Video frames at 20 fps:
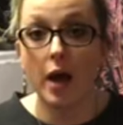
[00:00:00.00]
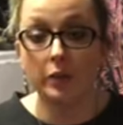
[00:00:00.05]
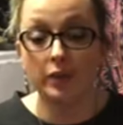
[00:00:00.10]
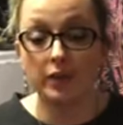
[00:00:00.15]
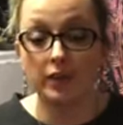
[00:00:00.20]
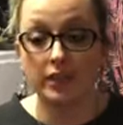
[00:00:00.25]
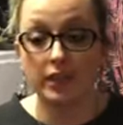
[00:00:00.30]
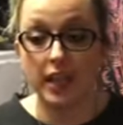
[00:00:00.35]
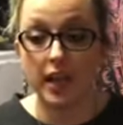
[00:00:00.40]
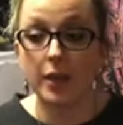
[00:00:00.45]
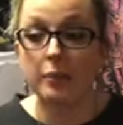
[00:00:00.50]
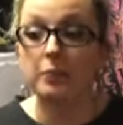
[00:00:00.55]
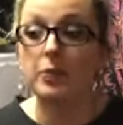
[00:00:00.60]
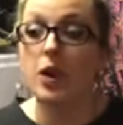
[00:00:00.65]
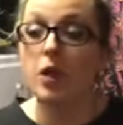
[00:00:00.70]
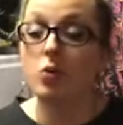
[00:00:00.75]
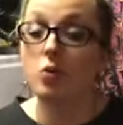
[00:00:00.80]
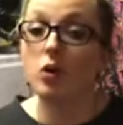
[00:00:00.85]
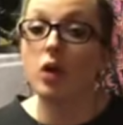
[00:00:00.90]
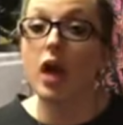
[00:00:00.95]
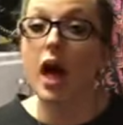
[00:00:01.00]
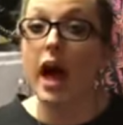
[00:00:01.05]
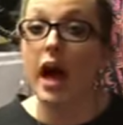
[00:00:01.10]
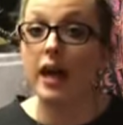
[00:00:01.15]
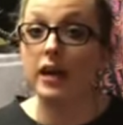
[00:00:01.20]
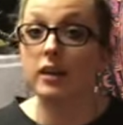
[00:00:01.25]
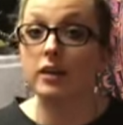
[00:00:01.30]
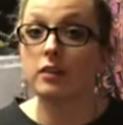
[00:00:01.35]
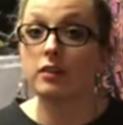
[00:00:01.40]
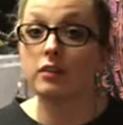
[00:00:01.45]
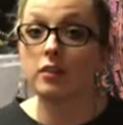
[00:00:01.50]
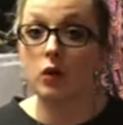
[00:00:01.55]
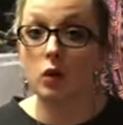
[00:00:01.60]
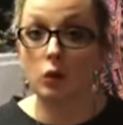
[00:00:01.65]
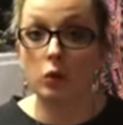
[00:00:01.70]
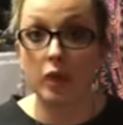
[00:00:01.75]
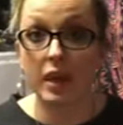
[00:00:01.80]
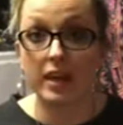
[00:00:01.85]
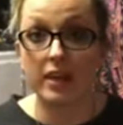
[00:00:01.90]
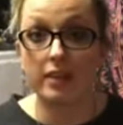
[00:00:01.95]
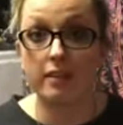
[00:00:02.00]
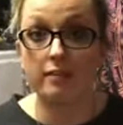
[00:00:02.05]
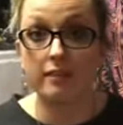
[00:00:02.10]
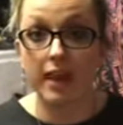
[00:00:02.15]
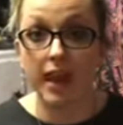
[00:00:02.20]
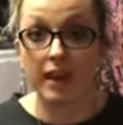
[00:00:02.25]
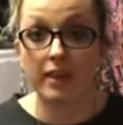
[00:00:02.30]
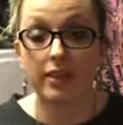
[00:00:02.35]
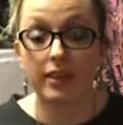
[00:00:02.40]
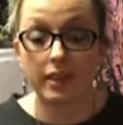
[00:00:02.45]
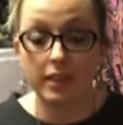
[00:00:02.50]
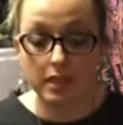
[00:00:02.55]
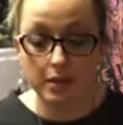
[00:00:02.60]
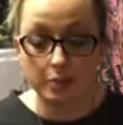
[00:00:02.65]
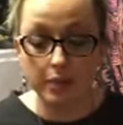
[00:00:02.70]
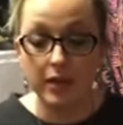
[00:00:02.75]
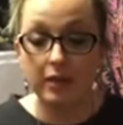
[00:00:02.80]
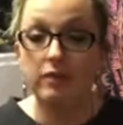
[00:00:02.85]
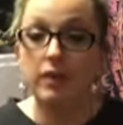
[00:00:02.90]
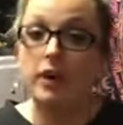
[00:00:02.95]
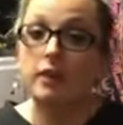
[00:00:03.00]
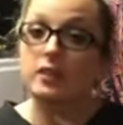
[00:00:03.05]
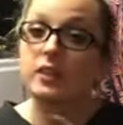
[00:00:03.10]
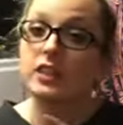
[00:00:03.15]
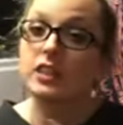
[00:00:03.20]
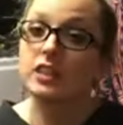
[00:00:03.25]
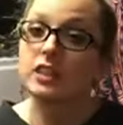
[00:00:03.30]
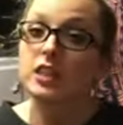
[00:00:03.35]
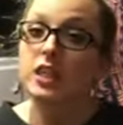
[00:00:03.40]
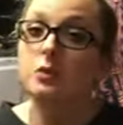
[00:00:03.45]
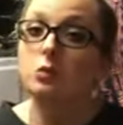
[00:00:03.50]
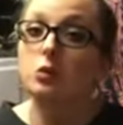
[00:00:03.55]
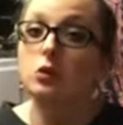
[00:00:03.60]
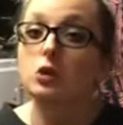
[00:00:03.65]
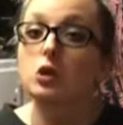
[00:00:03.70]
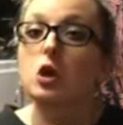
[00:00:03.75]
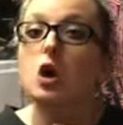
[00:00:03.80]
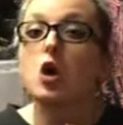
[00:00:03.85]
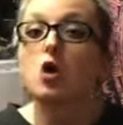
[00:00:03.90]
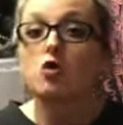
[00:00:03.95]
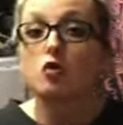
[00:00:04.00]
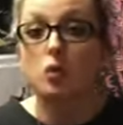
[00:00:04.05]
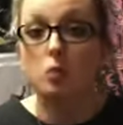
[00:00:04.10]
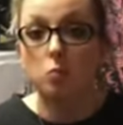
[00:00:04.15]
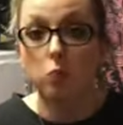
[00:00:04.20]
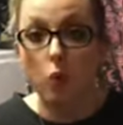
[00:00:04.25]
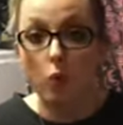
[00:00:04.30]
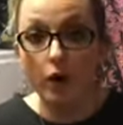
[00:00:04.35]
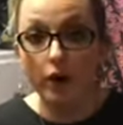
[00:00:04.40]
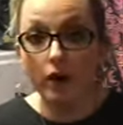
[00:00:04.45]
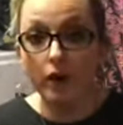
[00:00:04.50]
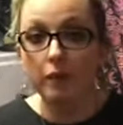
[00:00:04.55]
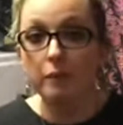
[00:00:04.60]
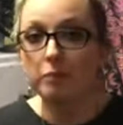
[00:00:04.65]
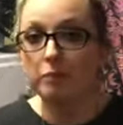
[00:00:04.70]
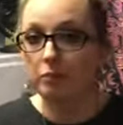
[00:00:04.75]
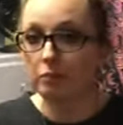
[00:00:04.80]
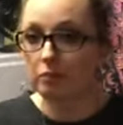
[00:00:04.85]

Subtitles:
I would say, well, I don't like the fact that he made fun of a disabled reporter.